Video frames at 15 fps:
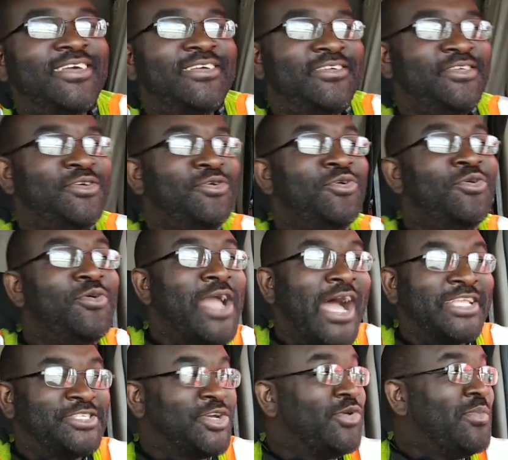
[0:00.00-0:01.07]
You
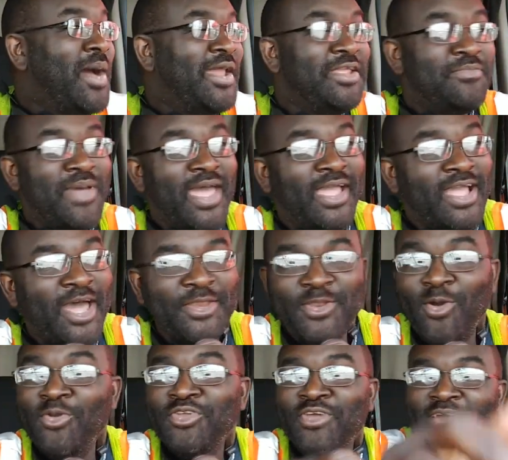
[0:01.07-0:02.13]
got your money back. I
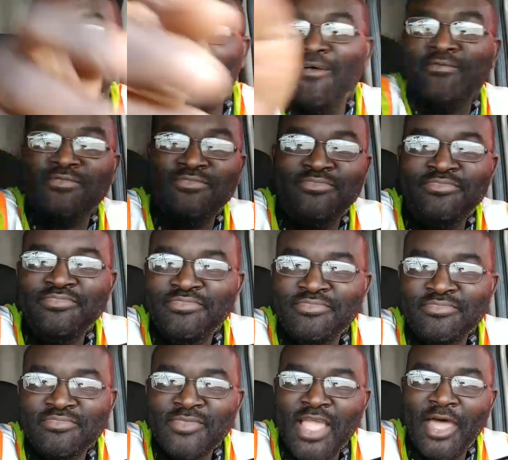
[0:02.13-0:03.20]
know you have.
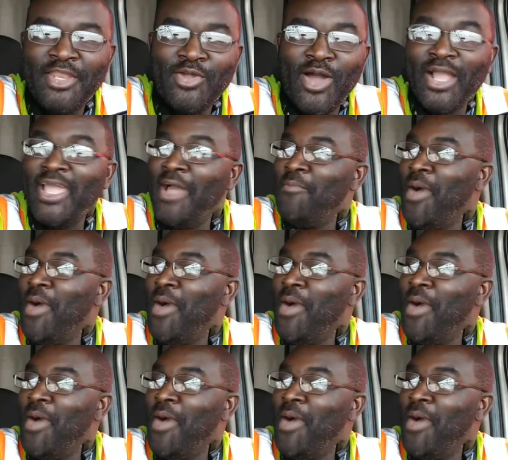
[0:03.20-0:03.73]
I know I got